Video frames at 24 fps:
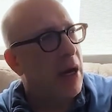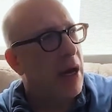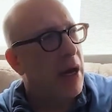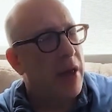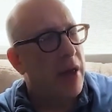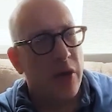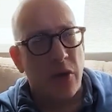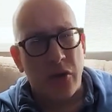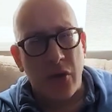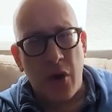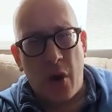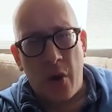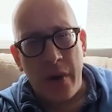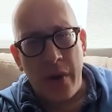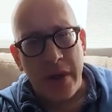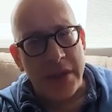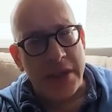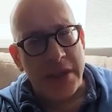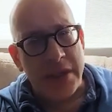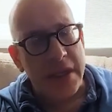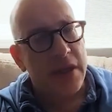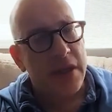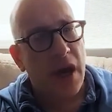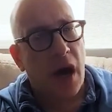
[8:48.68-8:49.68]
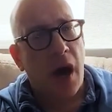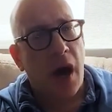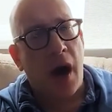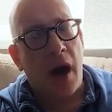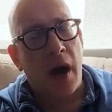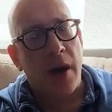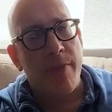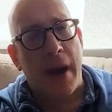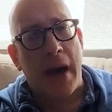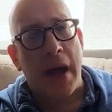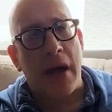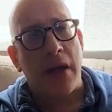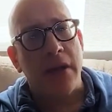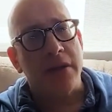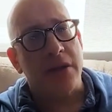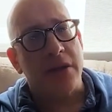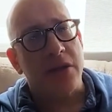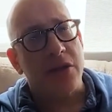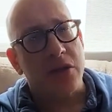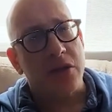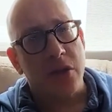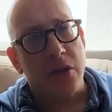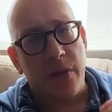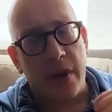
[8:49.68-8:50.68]
There's always these odd
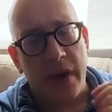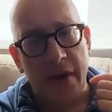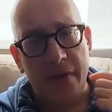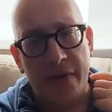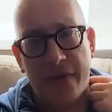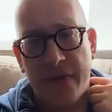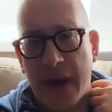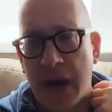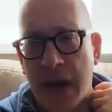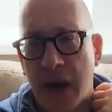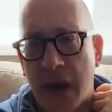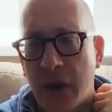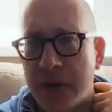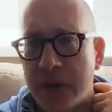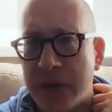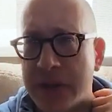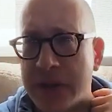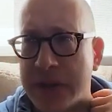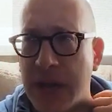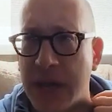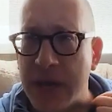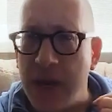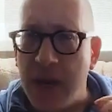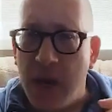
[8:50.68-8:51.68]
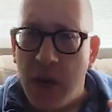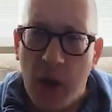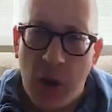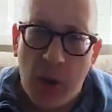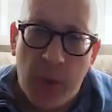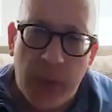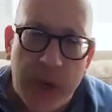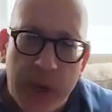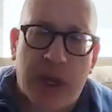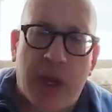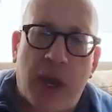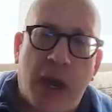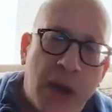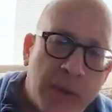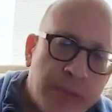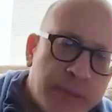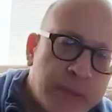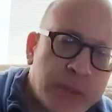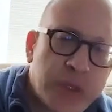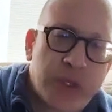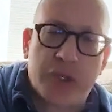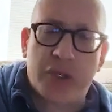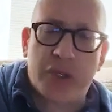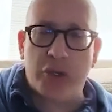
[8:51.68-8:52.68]
balances. So what I've found is that when it
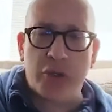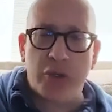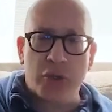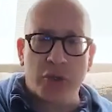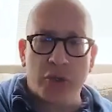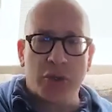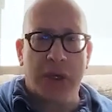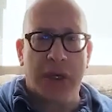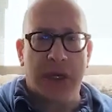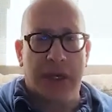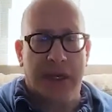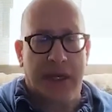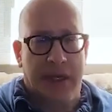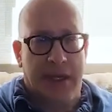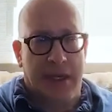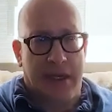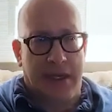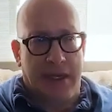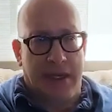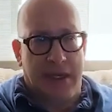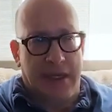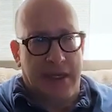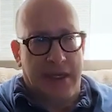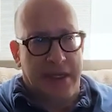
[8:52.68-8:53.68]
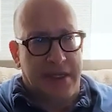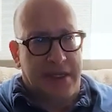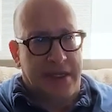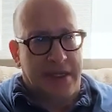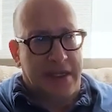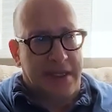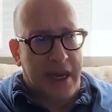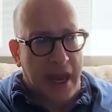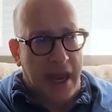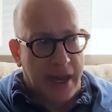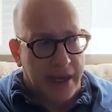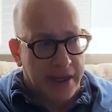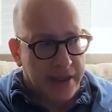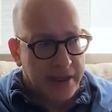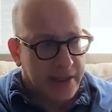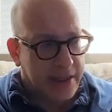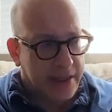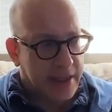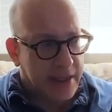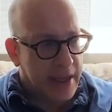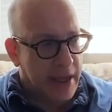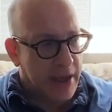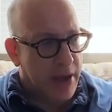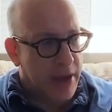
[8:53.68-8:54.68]
comes to
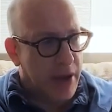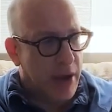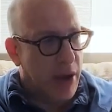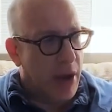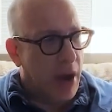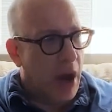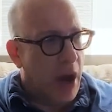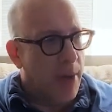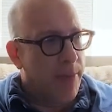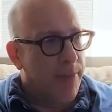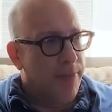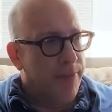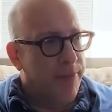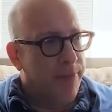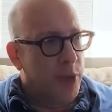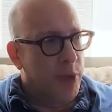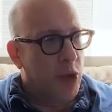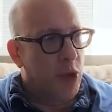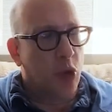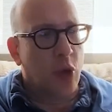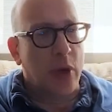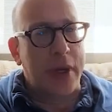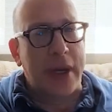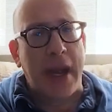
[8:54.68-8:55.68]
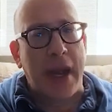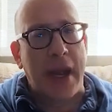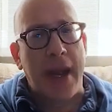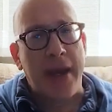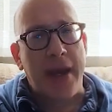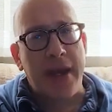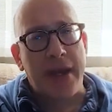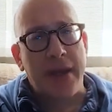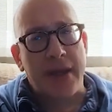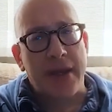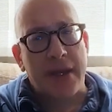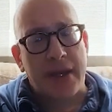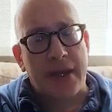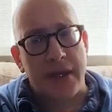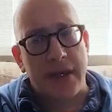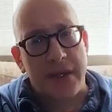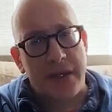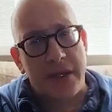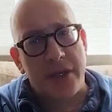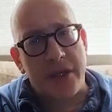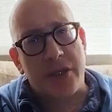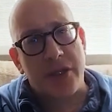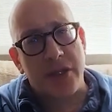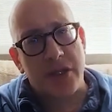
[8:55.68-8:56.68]
states creating the
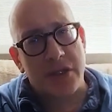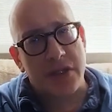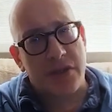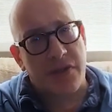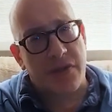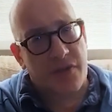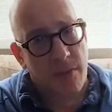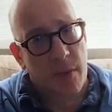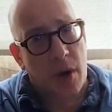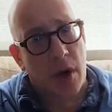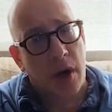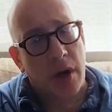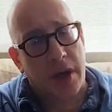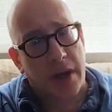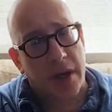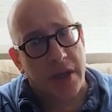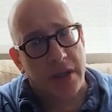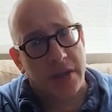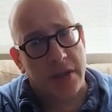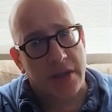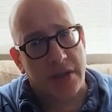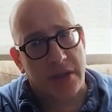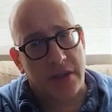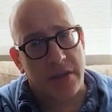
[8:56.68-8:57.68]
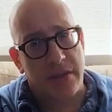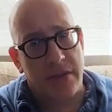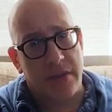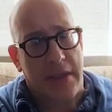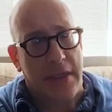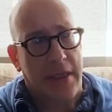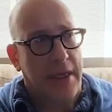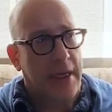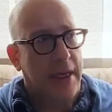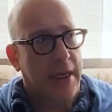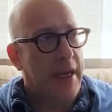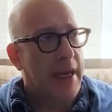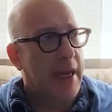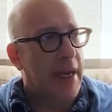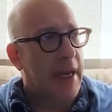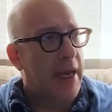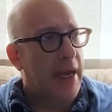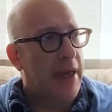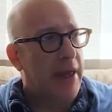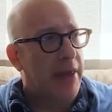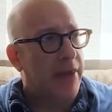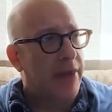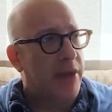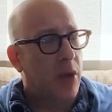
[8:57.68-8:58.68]
conditions for markets,
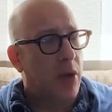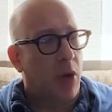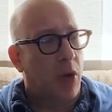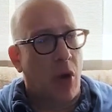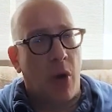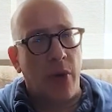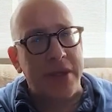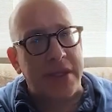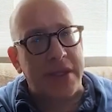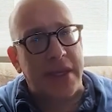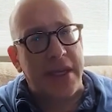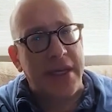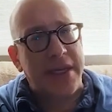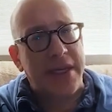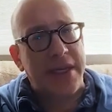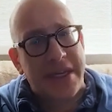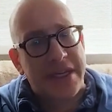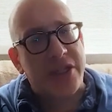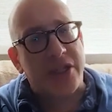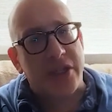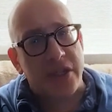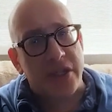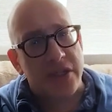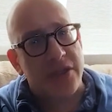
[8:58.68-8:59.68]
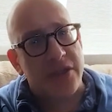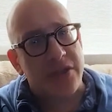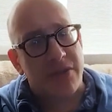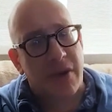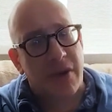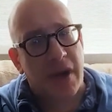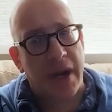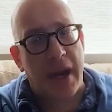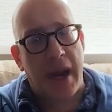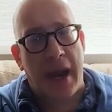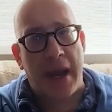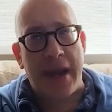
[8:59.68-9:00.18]
there are always conditions, right?